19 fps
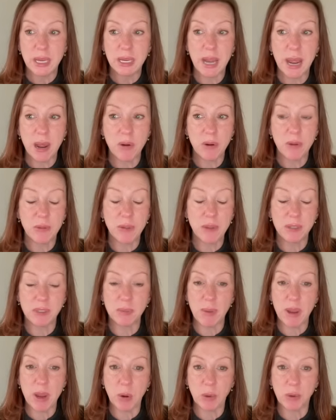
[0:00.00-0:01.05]
Now,
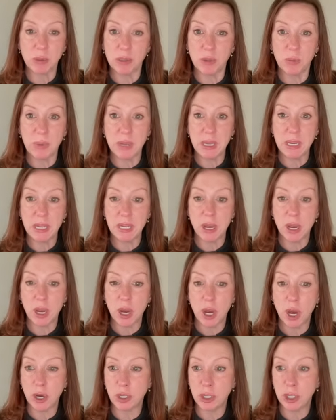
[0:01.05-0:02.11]
this may also be
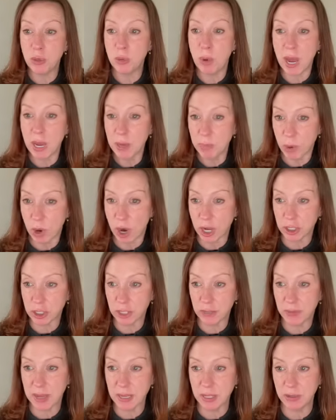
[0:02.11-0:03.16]
a QI
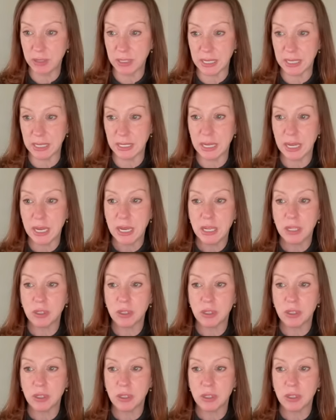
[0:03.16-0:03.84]
project that you did.